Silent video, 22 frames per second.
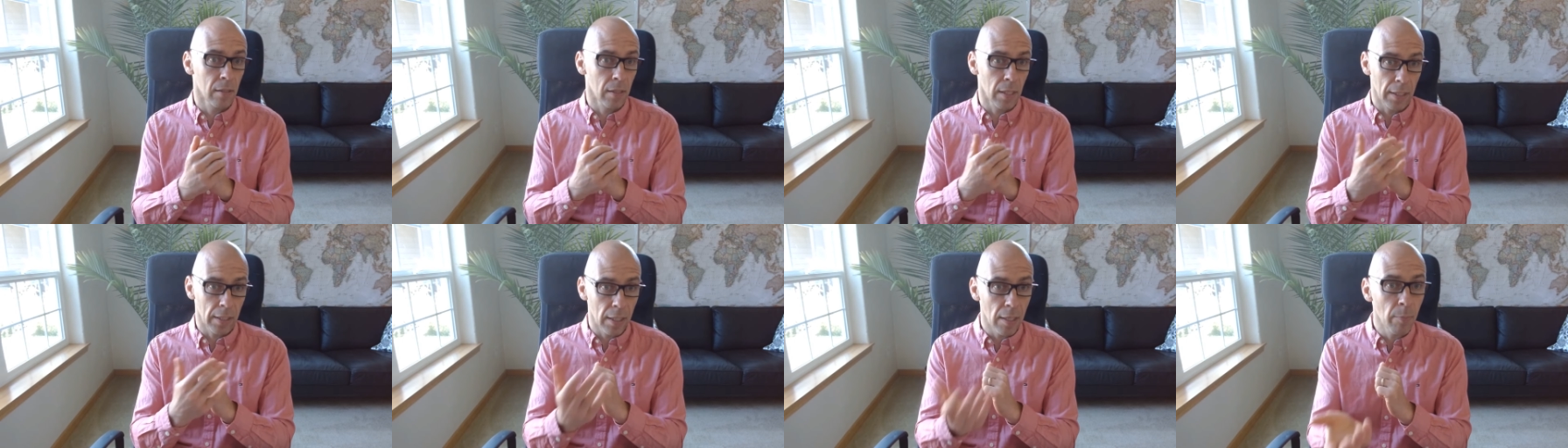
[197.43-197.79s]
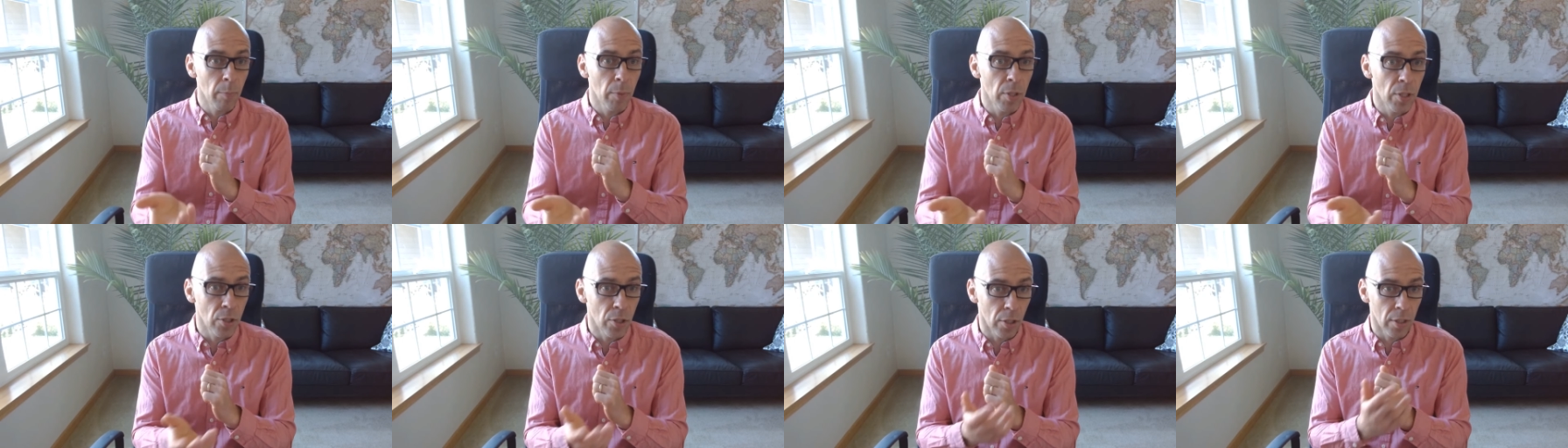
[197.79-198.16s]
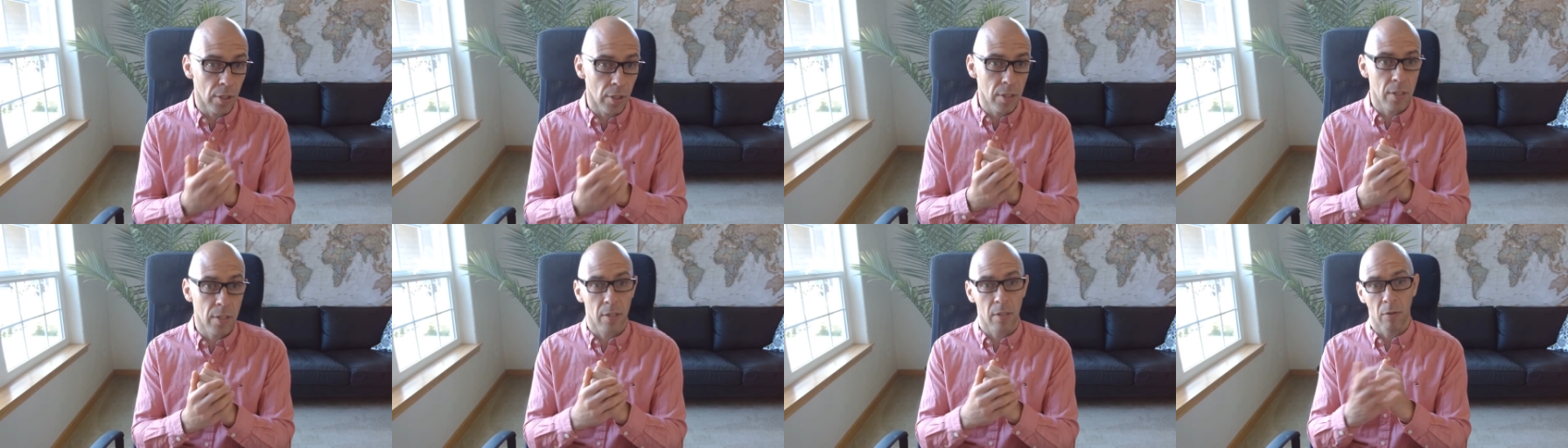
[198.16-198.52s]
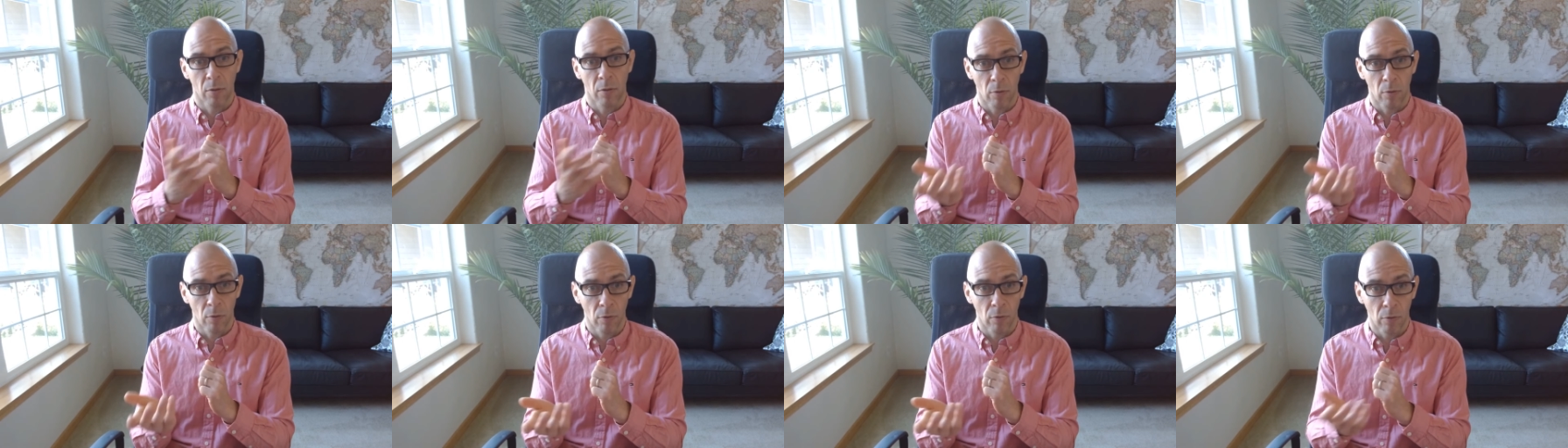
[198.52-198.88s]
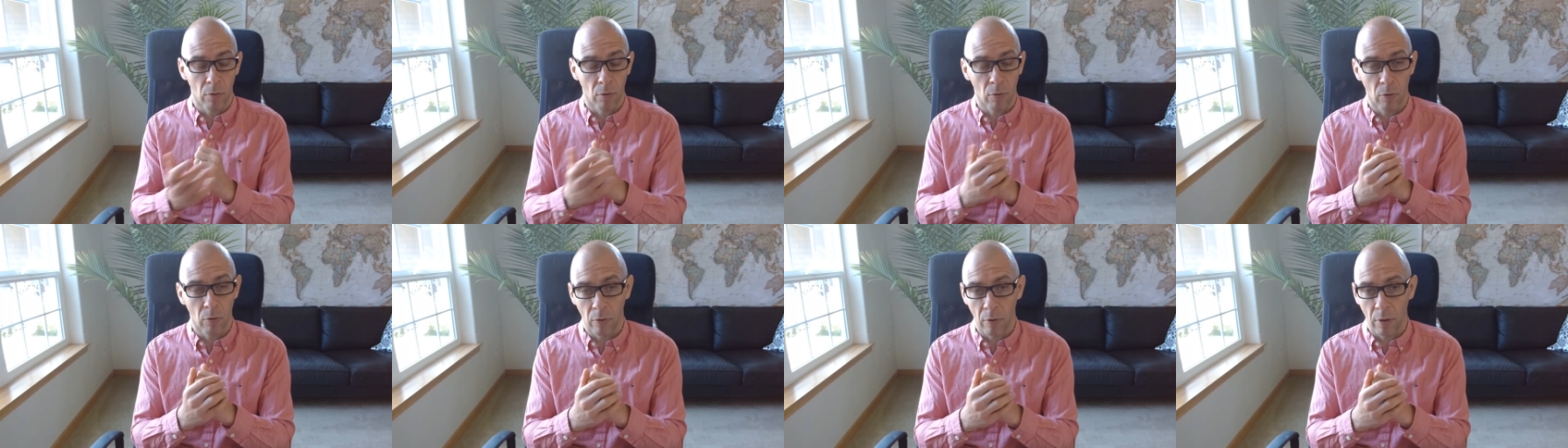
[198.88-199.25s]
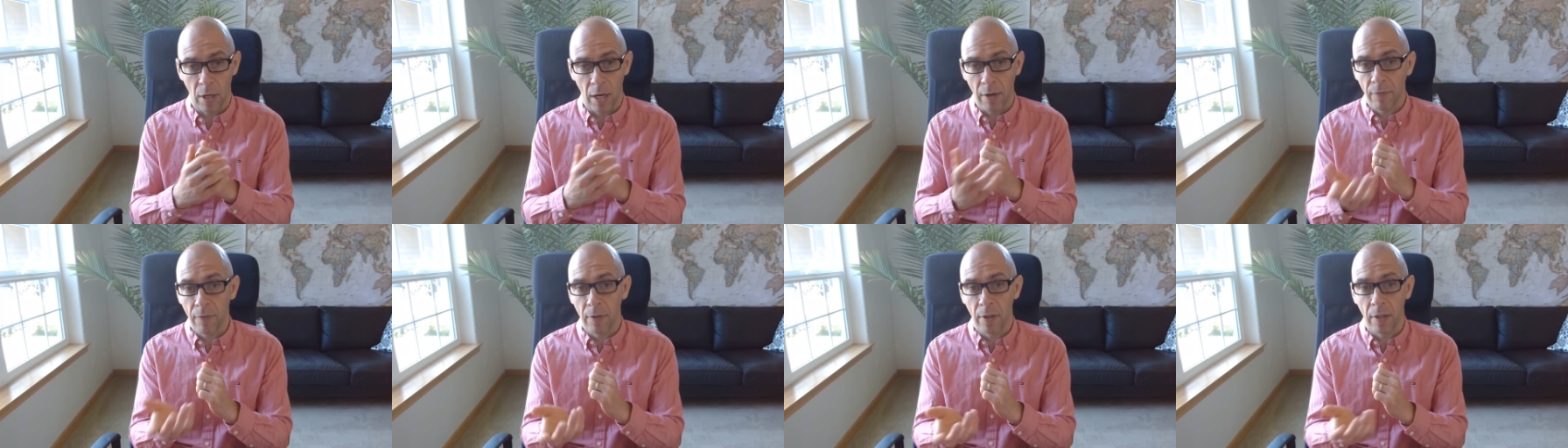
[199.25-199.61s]
like images, or
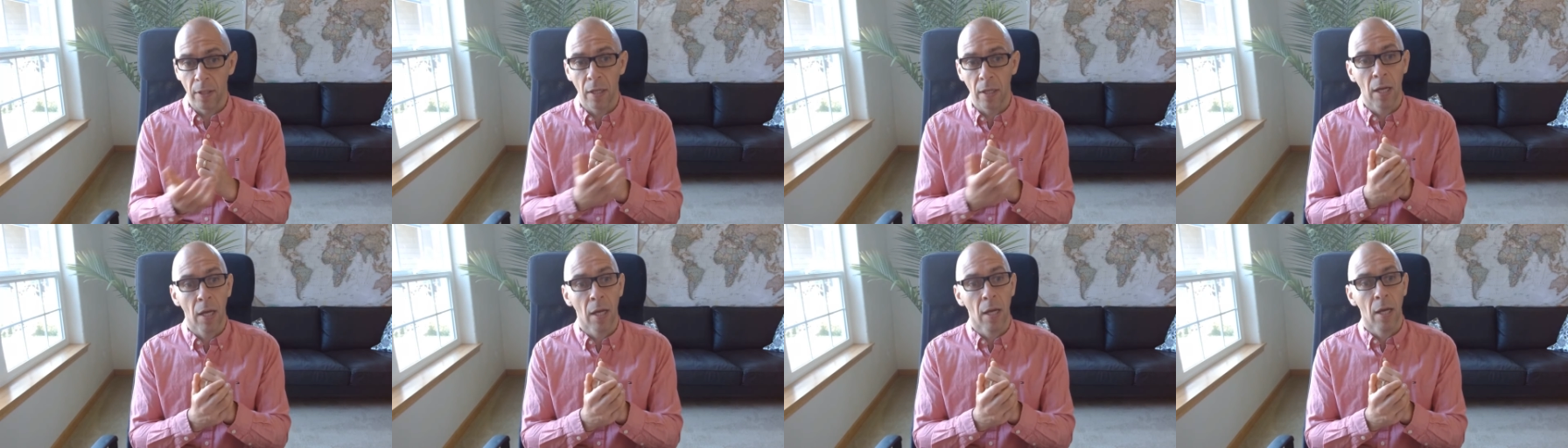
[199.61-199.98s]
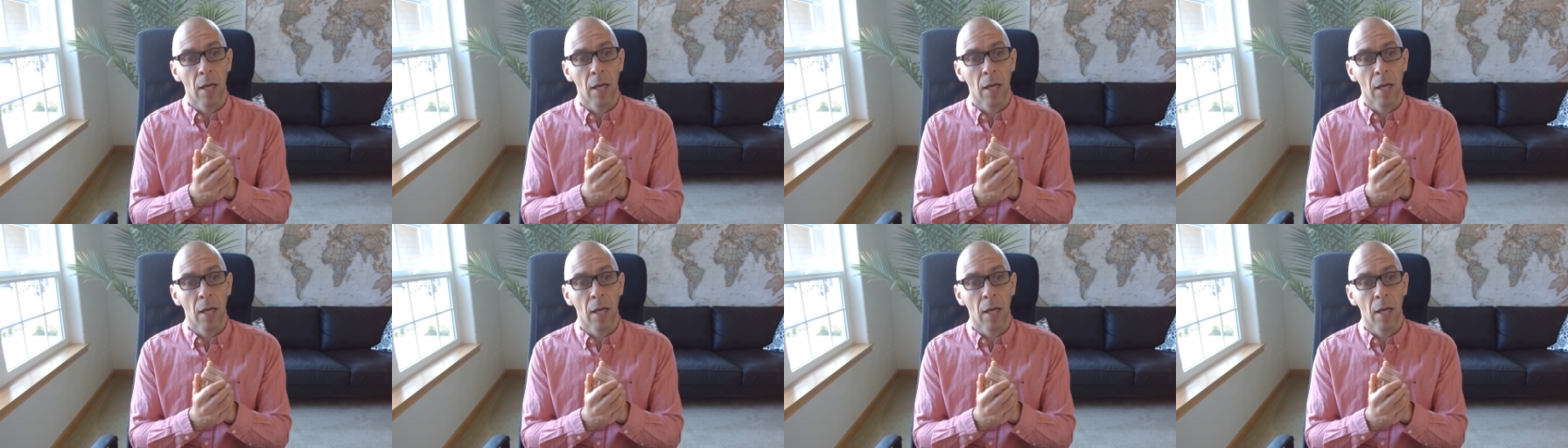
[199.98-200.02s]
other